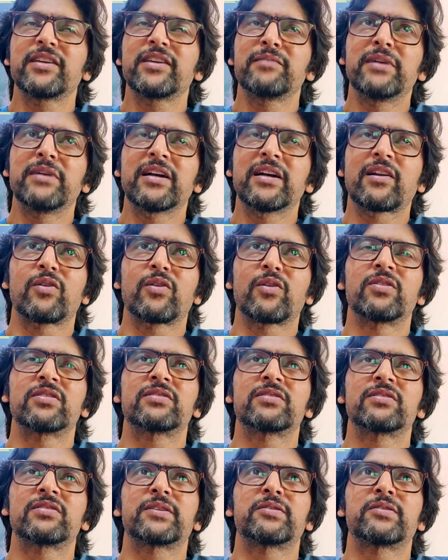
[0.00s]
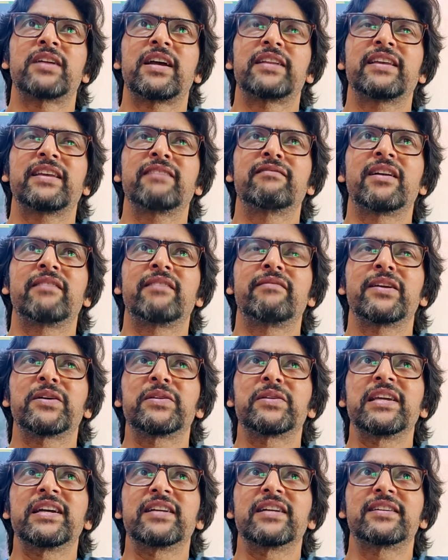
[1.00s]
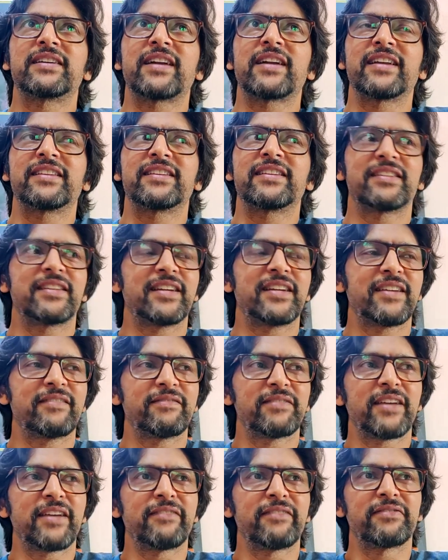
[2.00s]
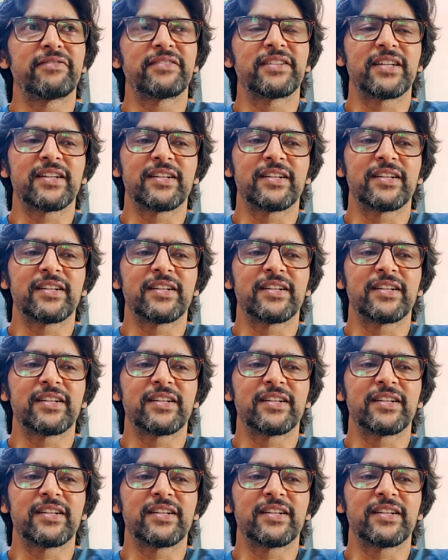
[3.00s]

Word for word: them are close. I think one way or the other, either they've left,